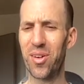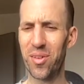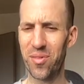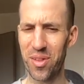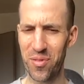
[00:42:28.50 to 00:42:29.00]

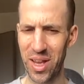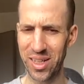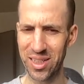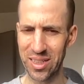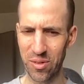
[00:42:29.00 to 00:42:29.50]
of the
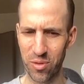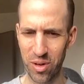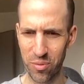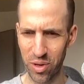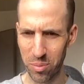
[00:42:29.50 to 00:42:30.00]
Fantastic Furry
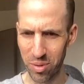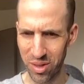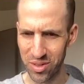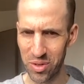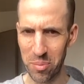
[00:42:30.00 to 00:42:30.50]
Freak
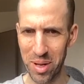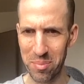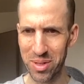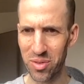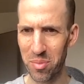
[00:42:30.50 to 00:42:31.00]
Brothers, or am I
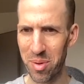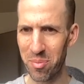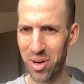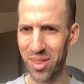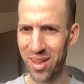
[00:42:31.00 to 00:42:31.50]

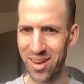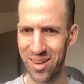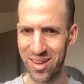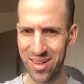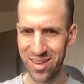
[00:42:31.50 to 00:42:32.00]
misremembering that?
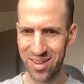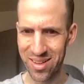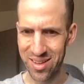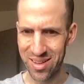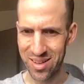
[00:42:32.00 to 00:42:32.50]

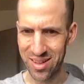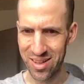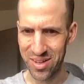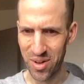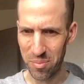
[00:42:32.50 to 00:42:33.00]
Uh,
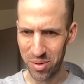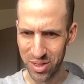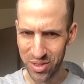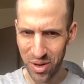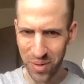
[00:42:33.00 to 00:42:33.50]
no, I'm pretty
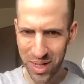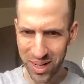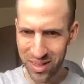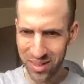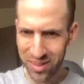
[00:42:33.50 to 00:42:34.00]
sure I
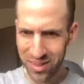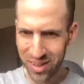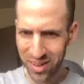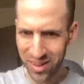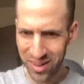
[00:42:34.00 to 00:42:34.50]
recognize this
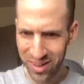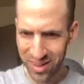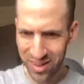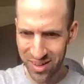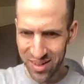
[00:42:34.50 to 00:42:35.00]
style.
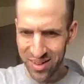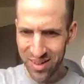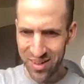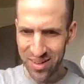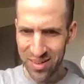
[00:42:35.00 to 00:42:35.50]

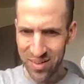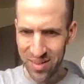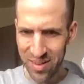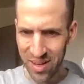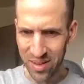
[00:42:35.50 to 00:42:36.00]

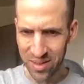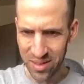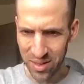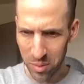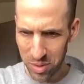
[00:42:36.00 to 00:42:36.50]
Yeah, this
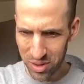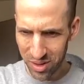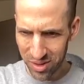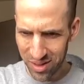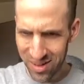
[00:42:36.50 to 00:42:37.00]
is Gilbert
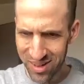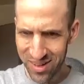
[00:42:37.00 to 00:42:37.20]
Shelton.